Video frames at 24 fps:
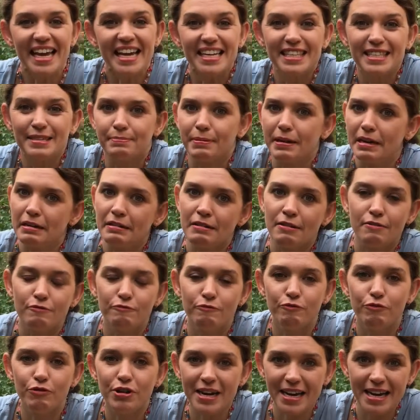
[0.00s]
it's been
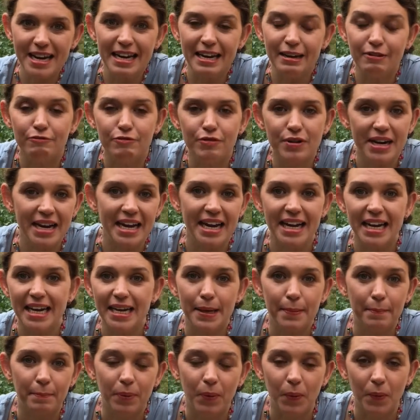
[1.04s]

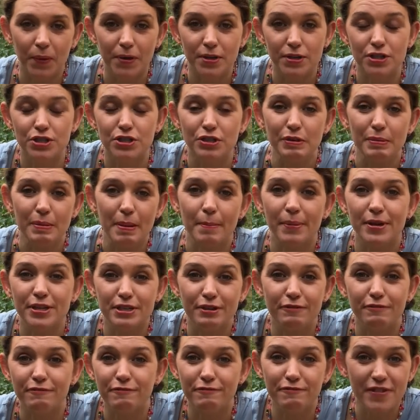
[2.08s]
really important to remember
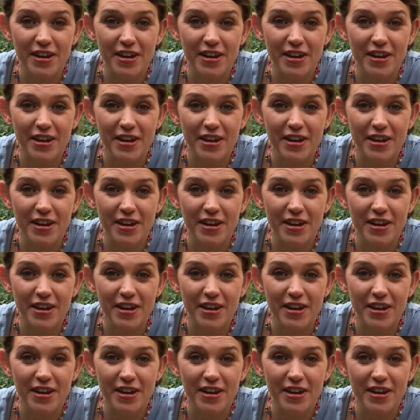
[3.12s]
to